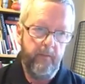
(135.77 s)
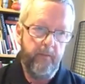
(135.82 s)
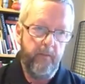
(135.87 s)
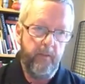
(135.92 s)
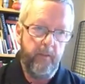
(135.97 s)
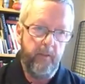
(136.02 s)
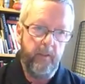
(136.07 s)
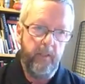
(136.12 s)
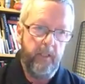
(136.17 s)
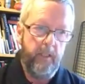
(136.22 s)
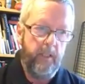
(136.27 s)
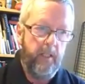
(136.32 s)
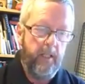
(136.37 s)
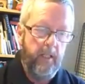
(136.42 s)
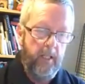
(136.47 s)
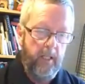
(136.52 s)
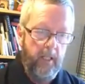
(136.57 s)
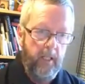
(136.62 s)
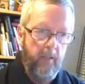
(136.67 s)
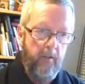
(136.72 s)
the
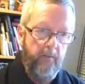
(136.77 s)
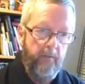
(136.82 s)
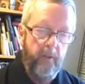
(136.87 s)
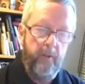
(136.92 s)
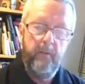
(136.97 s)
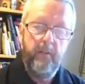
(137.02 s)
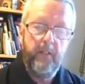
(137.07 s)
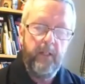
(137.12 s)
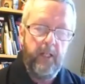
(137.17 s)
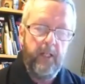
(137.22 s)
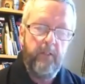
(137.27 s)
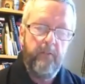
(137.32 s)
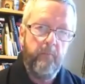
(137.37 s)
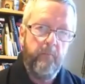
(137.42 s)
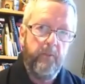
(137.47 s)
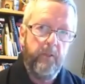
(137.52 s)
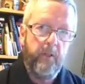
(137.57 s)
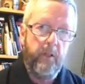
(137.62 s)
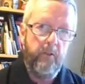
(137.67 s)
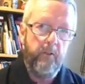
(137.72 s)
fermentation
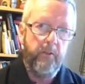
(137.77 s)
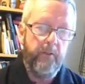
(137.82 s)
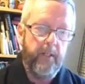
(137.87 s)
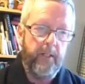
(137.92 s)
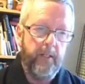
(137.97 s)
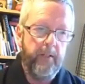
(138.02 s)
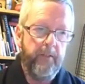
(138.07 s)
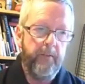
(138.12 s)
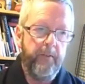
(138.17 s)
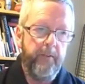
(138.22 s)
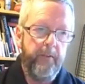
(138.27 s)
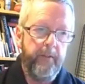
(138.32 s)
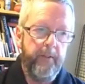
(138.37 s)
process,